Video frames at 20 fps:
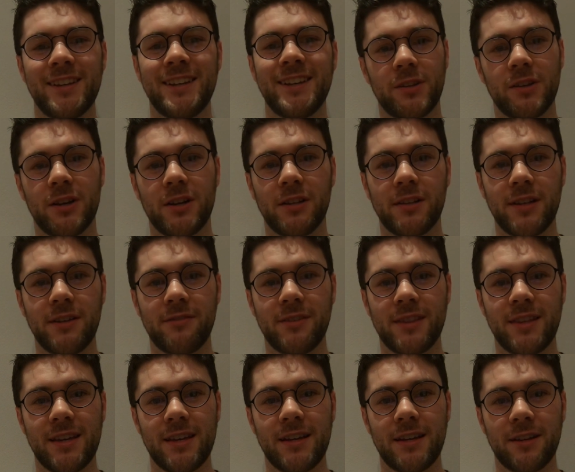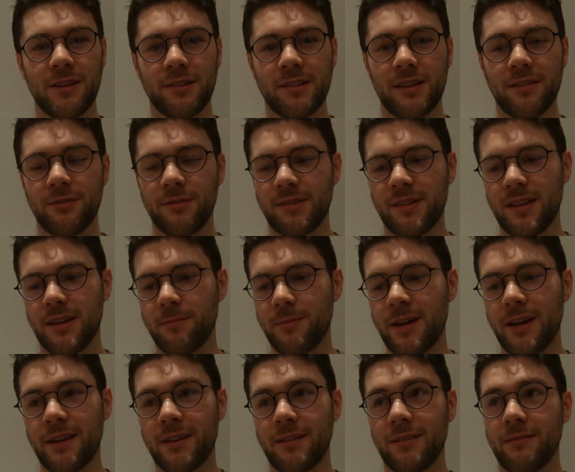So I'll leave it there because I've said
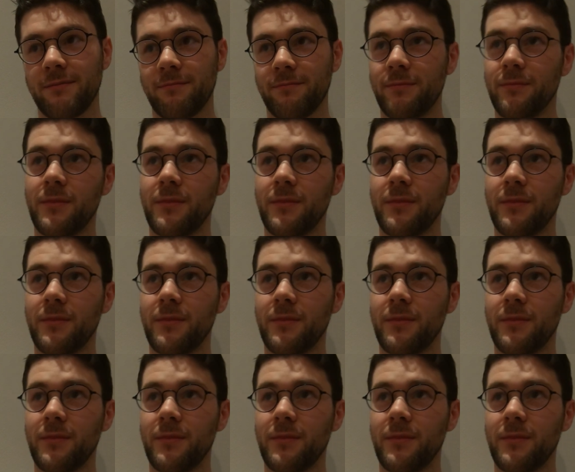about